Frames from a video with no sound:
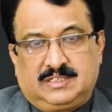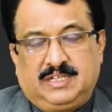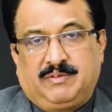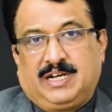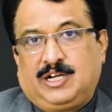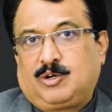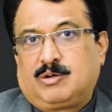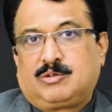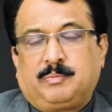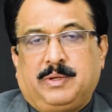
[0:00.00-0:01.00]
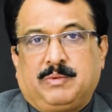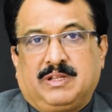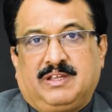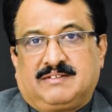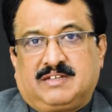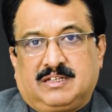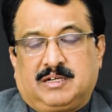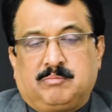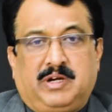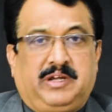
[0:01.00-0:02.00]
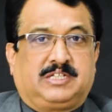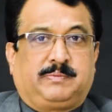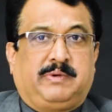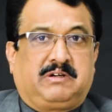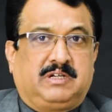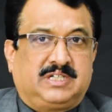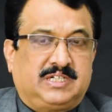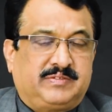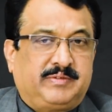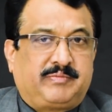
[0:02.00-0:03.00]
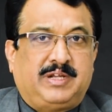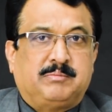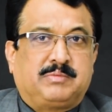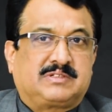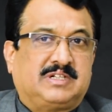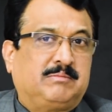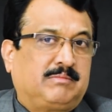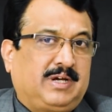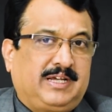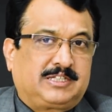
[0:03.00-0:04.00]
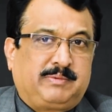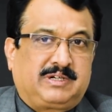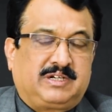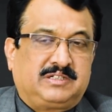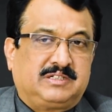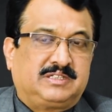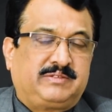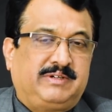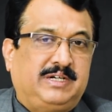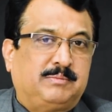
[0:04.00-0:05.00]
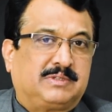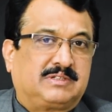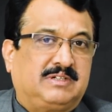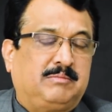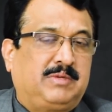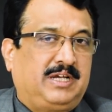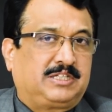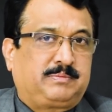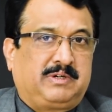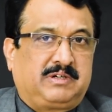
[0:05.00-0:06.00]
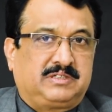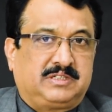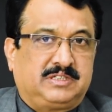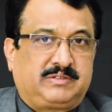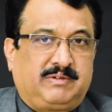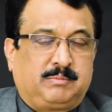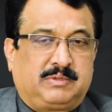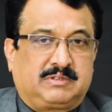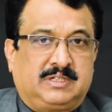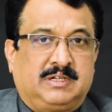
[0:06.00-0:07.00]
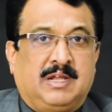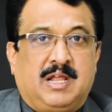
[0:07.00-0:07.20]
See, when I talk to people, they say that my expectation is 15%, my expectation is 20%, my expectation is 12%,